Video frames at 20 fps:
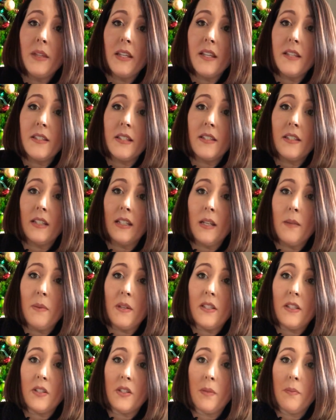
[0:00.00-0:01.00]
because that's going to
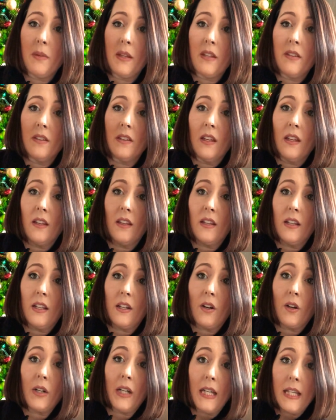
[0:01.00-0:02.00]
be such a big thing, and
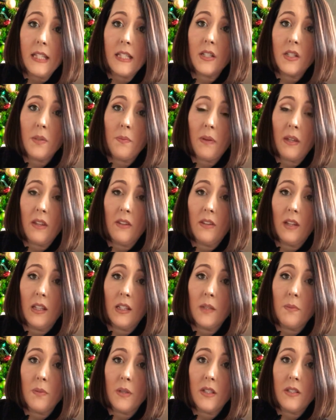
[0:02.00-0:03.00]
it already is such a big thing
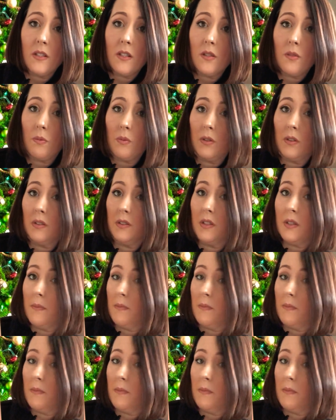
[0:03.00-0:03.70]
in the business world